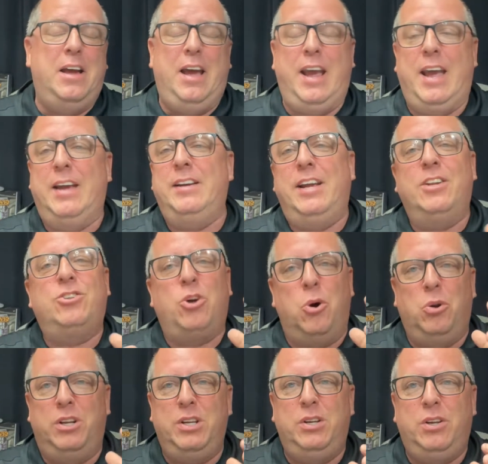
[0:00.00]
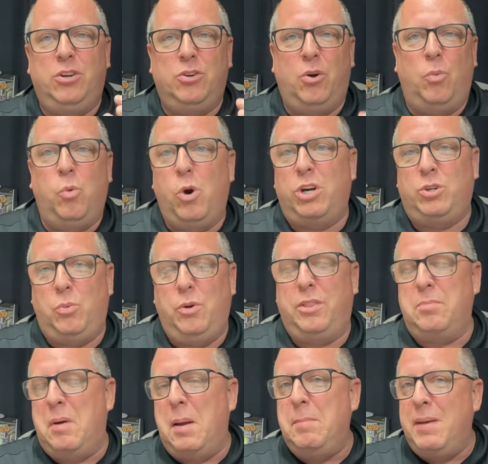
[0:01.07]
And it totally worked
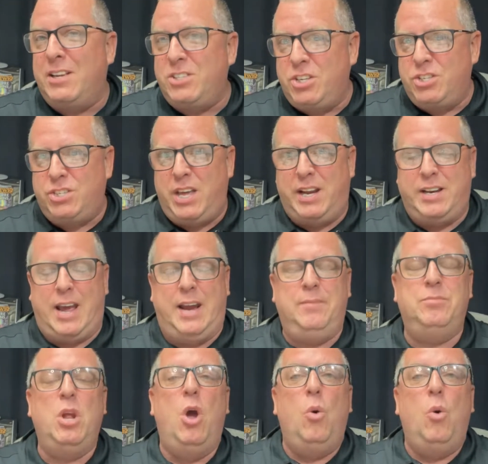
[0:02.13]
with my message that night,